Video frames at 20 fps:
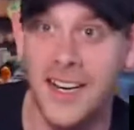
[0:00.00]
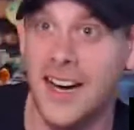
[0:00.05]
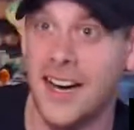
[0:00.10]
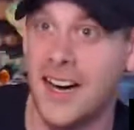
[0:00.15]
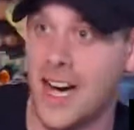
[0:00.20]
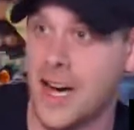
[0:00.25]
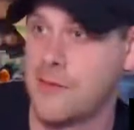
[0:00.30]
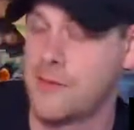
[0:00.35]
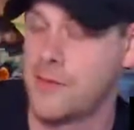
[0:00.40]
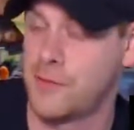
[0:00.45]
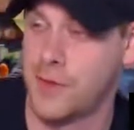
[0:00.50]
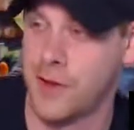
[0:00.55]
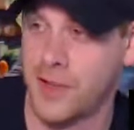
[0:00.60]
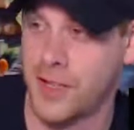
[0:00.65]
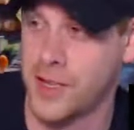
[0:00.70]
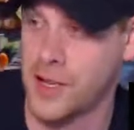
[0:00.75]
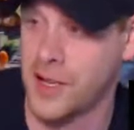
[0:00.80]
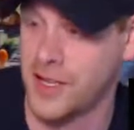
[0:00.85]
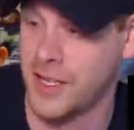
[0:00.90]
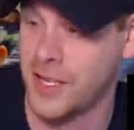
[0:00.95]
I've been
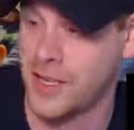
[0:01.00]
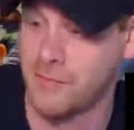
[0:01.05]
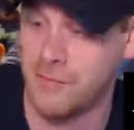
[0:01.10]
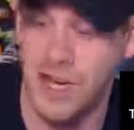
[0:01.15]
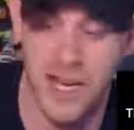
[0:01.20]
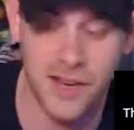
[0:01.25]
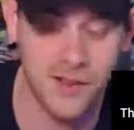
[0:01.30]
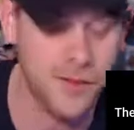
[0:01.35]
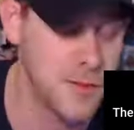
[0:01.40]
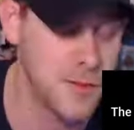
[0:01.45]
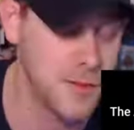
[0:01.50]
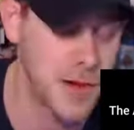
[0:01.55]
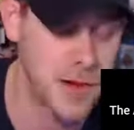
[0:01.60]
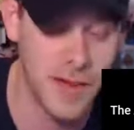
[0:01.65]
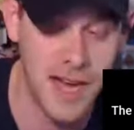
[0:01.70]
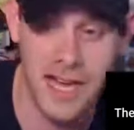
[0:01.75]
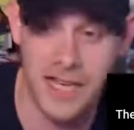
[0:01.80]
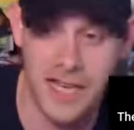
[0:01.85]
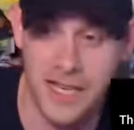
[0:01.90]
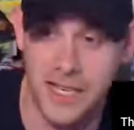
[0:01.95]
working on getting back from my
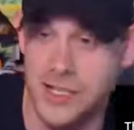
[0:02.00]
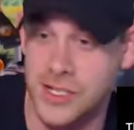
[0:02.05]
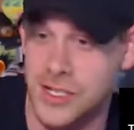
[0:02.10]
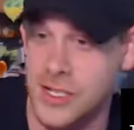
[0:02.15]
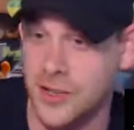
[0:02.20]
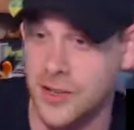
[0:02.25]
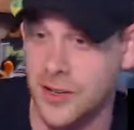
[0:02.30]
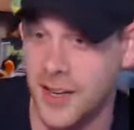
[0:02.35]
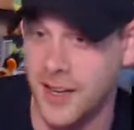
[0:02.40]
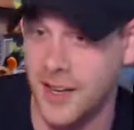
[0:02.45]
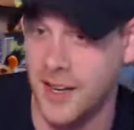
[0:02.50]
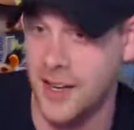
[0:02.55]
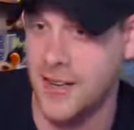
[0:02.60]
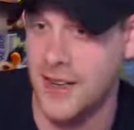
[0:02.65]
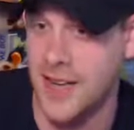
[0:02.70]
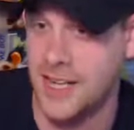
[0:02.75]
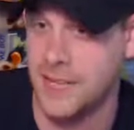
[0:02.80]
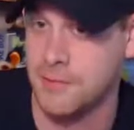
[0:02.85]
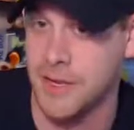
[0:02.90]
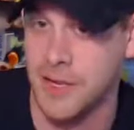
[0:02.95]
back issue, and
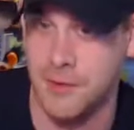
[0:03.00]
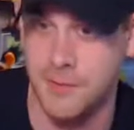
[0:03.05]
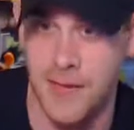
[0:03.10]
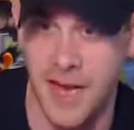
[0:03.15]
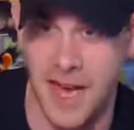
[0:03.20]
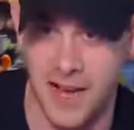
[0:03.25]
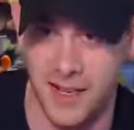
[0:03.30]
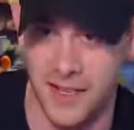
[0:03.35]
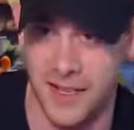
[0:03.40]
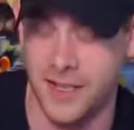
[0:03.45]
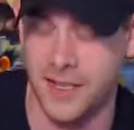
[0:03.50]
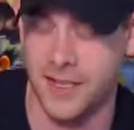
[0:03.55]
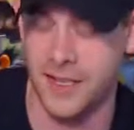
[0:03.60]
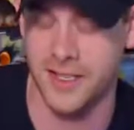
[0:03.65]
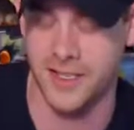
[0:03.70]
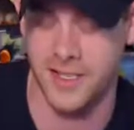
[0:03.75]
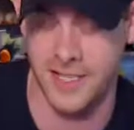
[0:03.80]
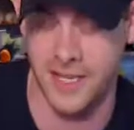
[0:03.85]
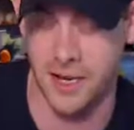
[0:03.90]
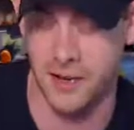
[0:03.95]
that's been a battle in
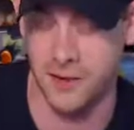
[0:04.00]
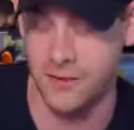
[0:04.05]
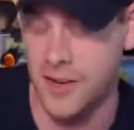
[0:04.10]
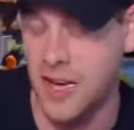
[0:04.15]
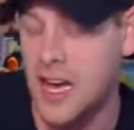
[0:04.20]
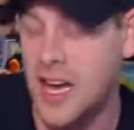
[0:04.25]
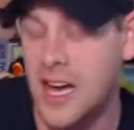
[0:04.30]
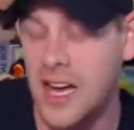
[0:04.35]
itself.